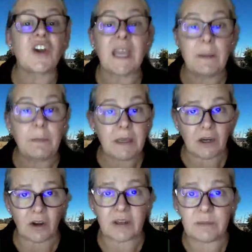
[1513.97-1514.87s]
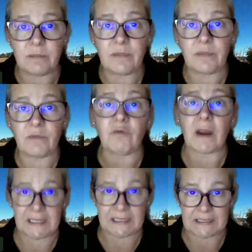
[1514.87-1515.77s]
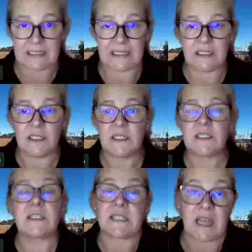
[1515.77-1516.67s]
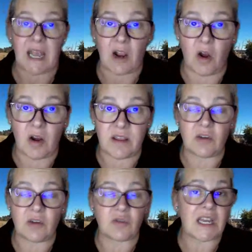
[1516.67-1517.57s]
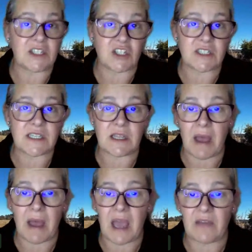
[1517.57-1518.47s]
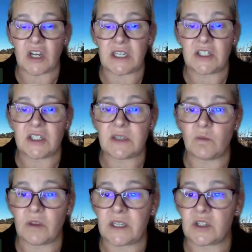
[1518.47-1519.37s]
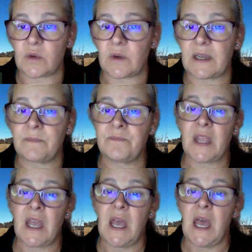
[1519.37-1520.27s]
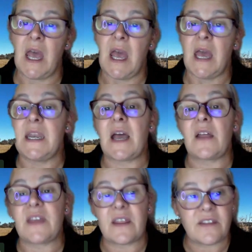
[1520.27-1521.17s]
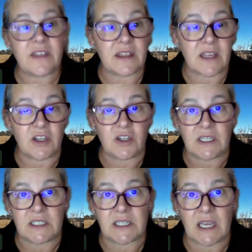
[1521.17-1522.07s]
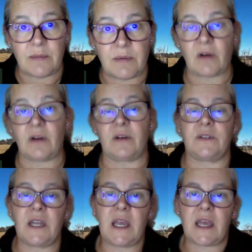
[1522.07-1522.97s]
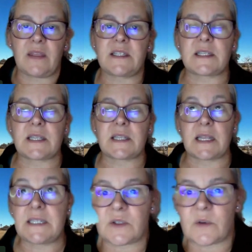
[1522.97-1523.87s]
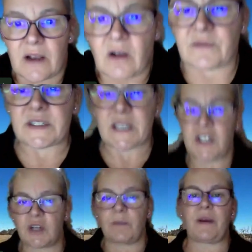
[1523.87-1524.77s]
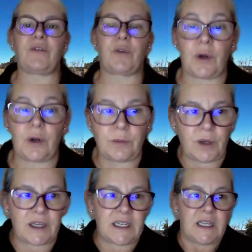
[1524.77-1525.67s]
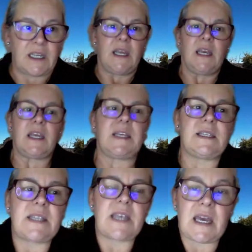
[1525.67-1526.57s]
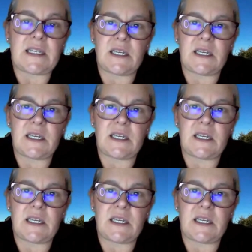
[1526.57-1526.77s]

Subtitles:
So keeping an eye on them regularly to see that kind of thing, or changes in the behaviour, changes in what they're doing. Now, the other thing that you need to keep an eye on, and this leads into our conversation about varroa mite, is that